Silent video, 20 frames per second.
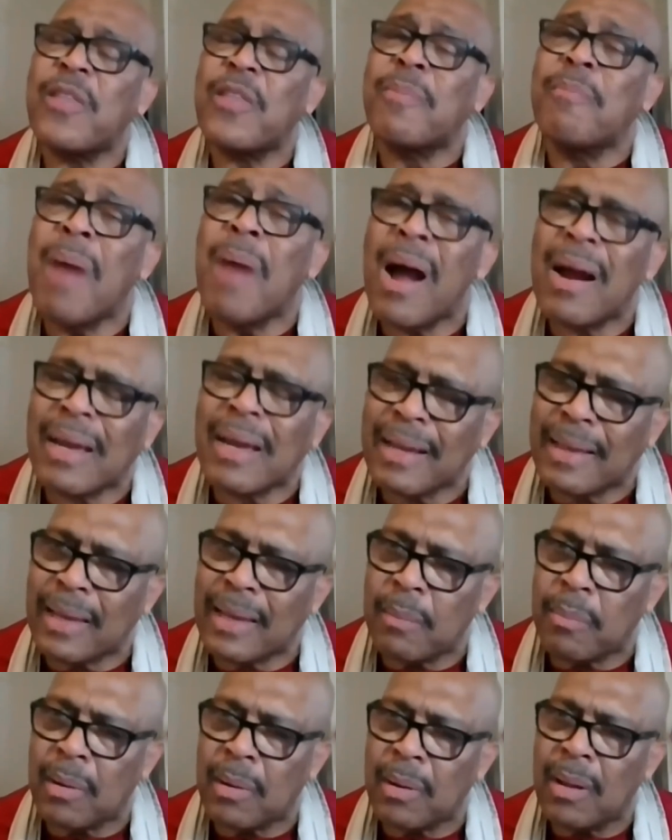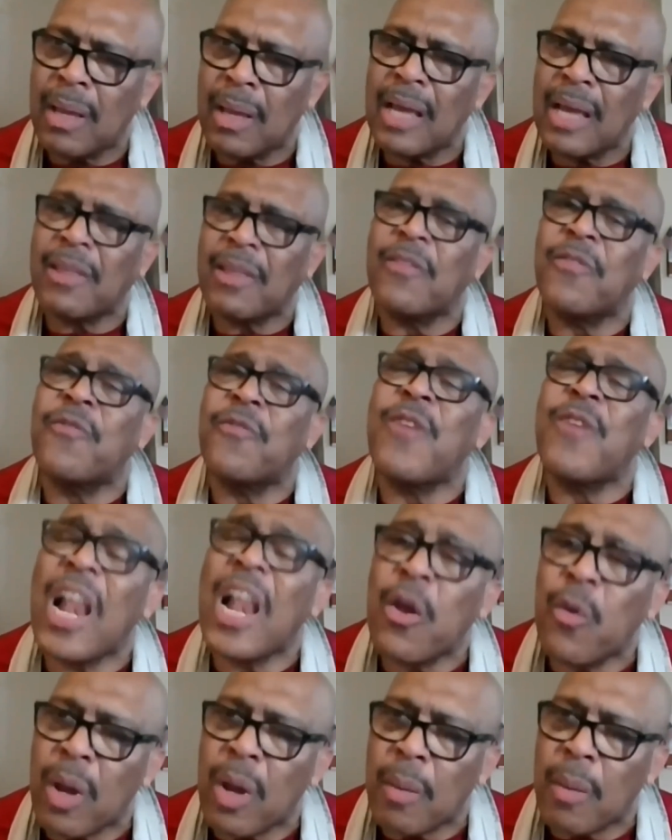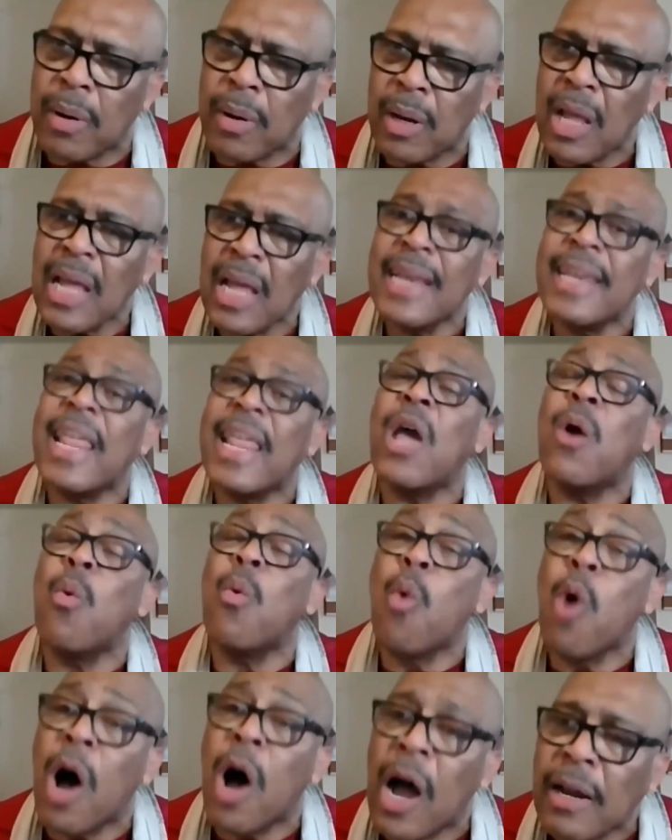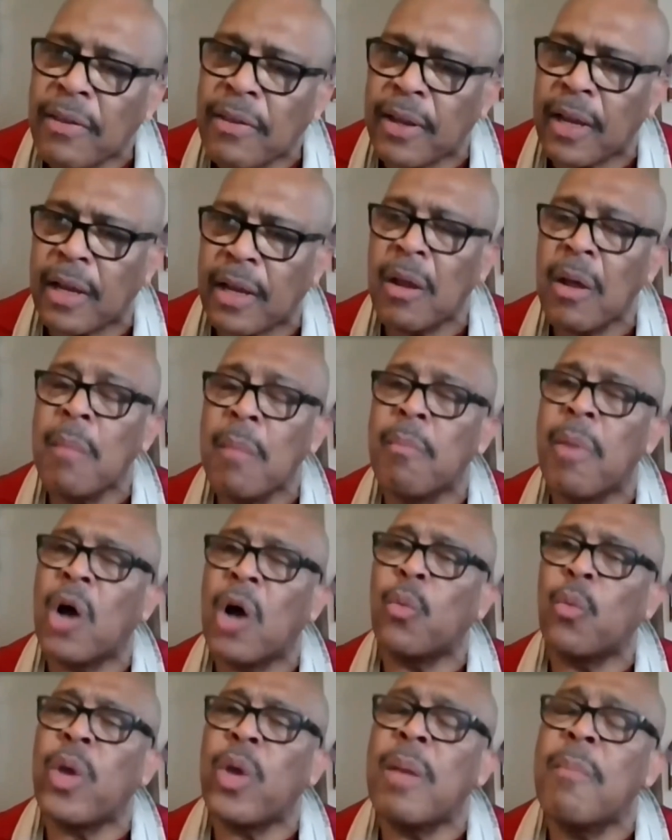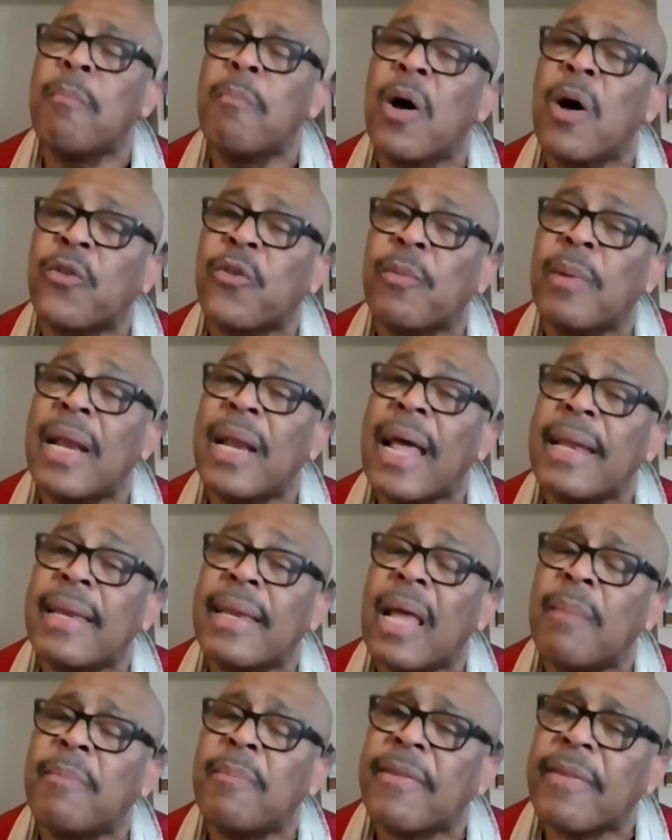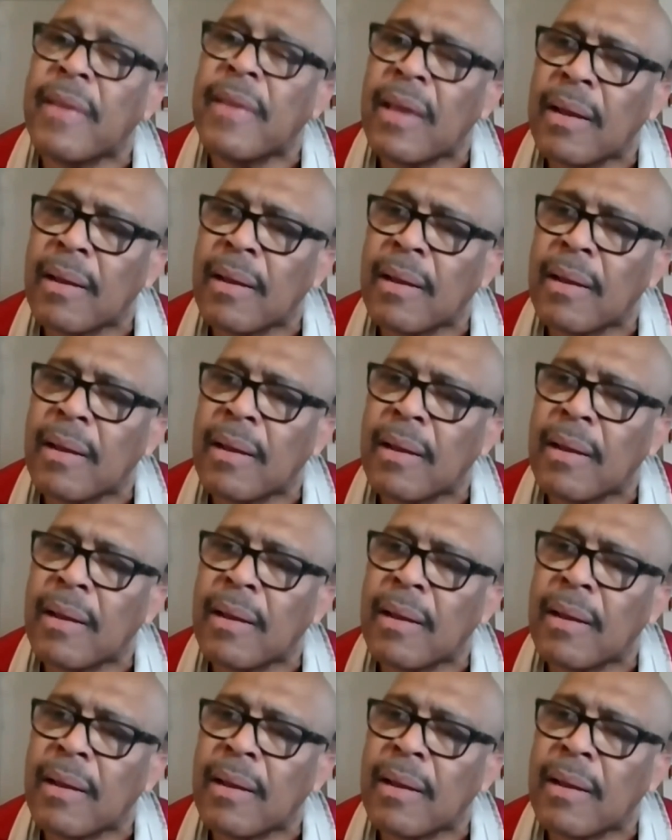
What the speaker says: is marketable. It is valuable. They want it, but we must let them see